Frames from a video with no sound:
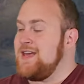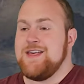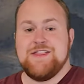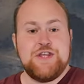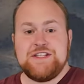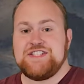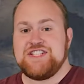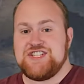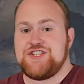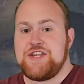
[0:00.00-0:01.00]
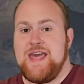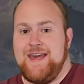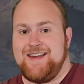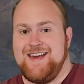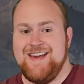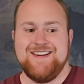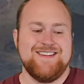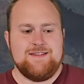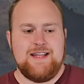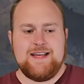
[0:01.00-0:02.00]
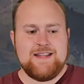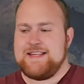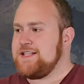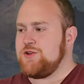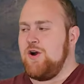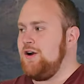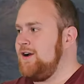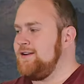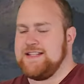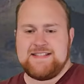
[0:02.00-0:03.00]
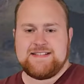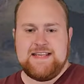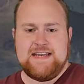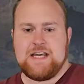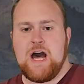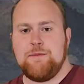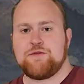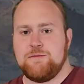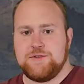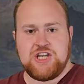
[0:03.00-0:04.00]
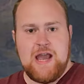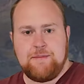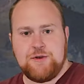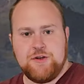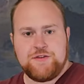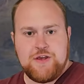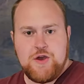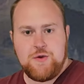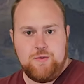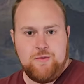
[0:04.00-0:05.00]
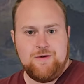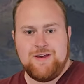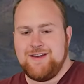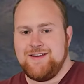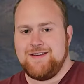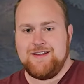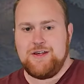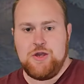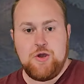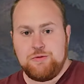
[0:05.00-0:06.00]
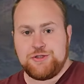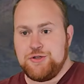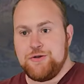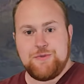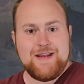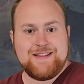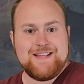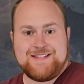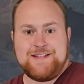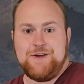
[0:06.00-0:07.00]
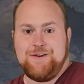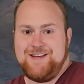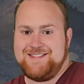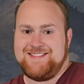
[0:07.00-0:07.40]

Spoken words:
This is sick. Like, this art, this scene comes from chapter 2. You should read this series.